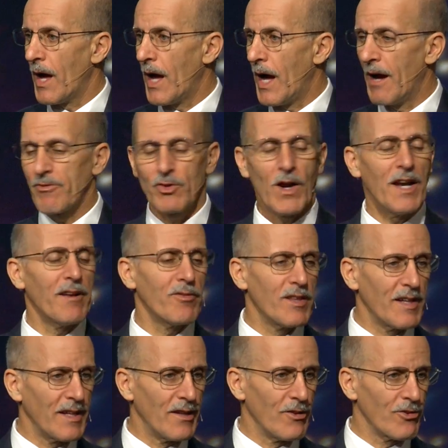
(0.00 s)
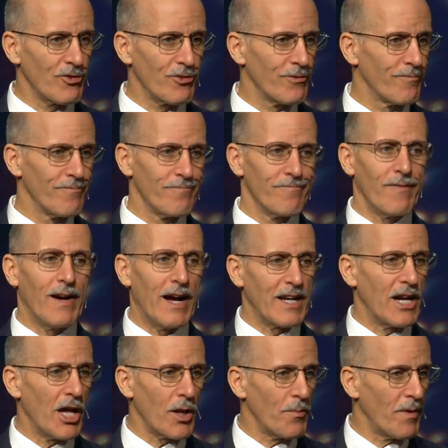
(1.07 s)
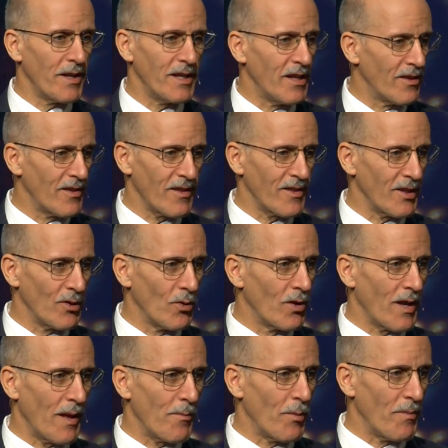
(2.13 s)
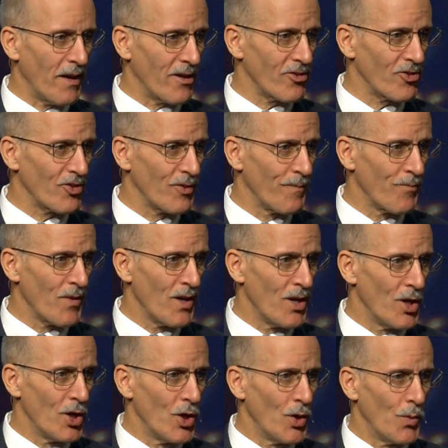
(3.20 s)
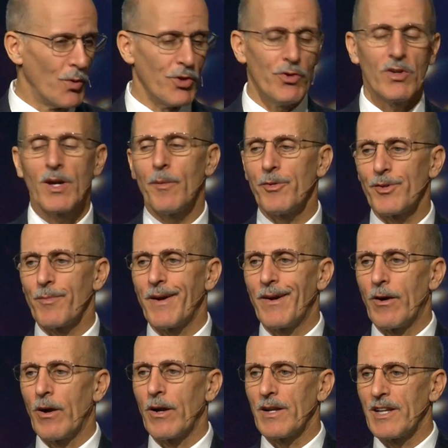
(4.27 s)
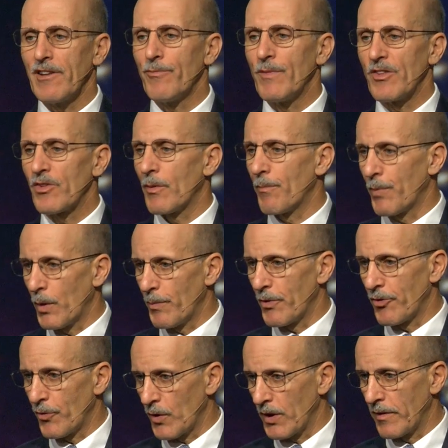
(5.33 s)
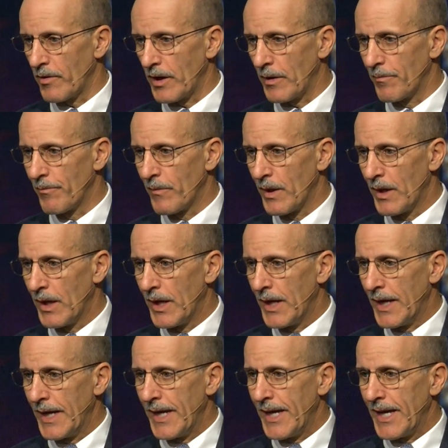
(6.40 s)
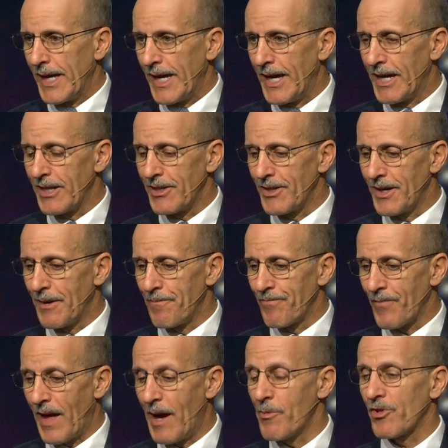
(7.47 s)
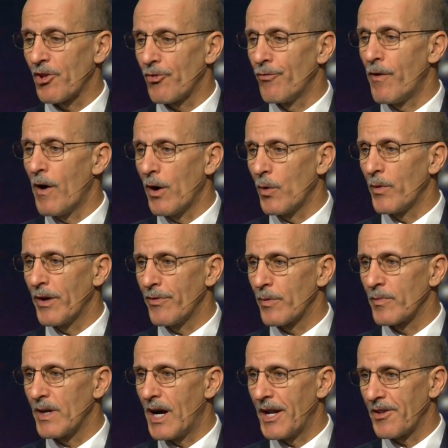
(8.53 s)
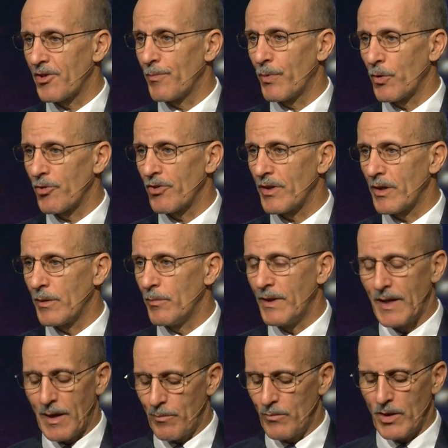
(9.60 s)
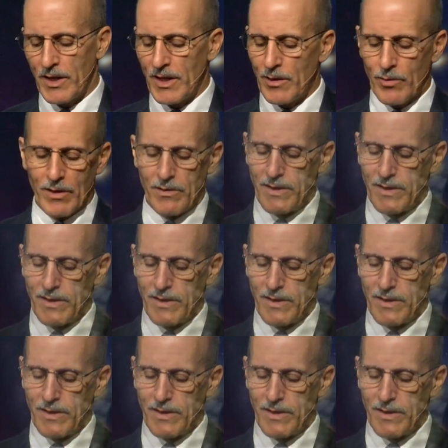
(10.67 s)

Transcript: I've tried everything else. I got on my knees. I said, Lord, I'm a mess. Will you come into my heart and give me some purpose for living? And I was as far away from God as a person can be. I'm running around